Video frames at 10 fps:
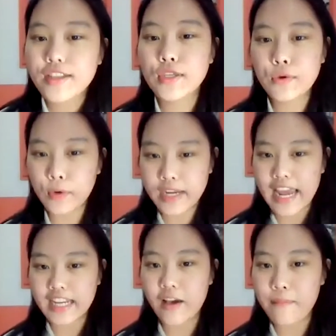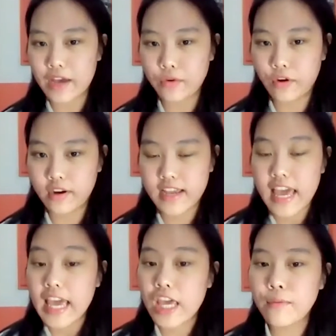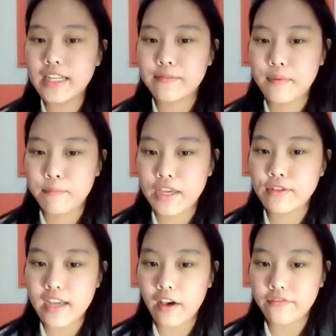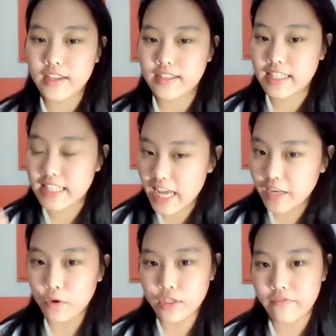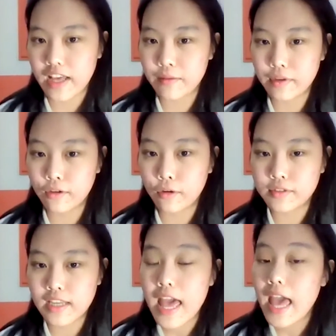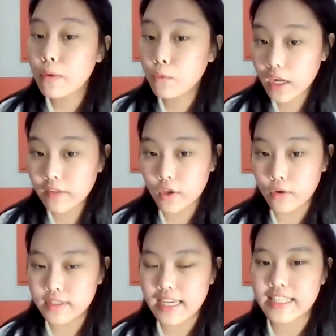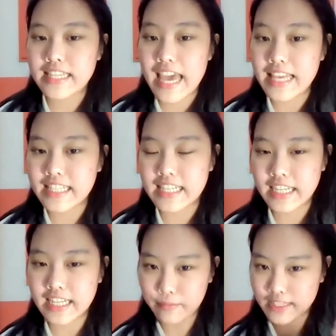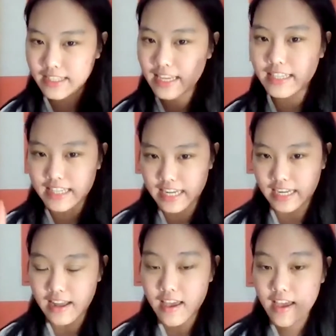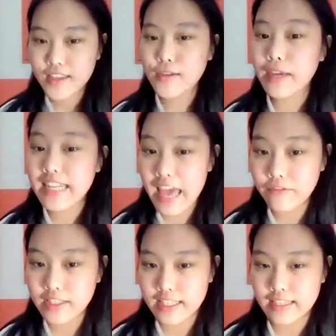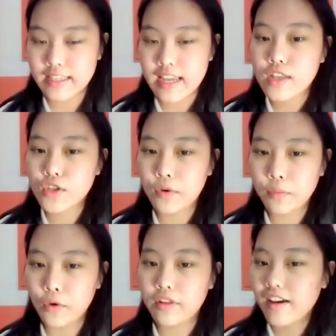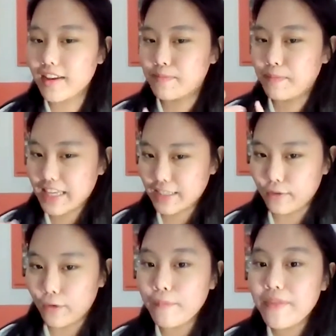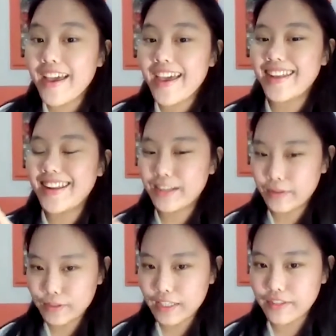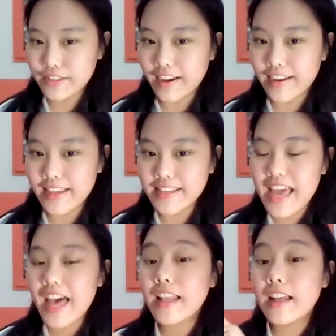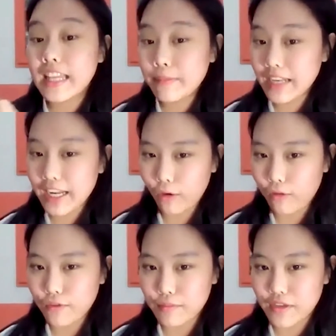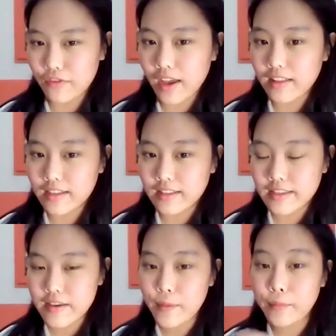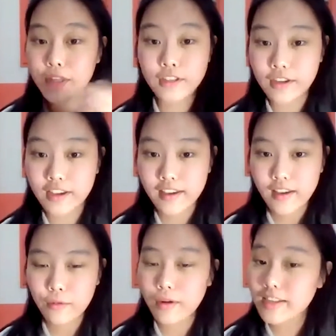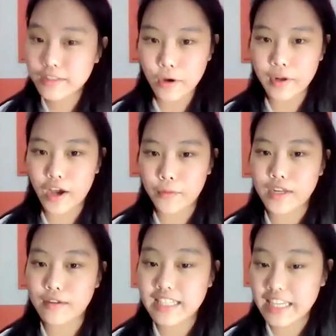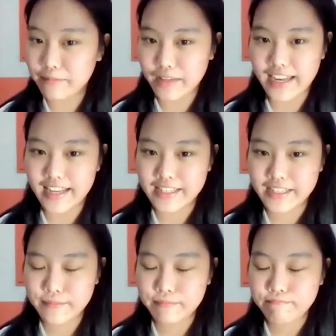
To create a better world, humans built up the Sustainable Development Goals, and one of those is the SDG number 16. So it emphasizes to promote a peaceful and inclusive societies and eliminate all forms of violence. But look, what is going on with our dear planets?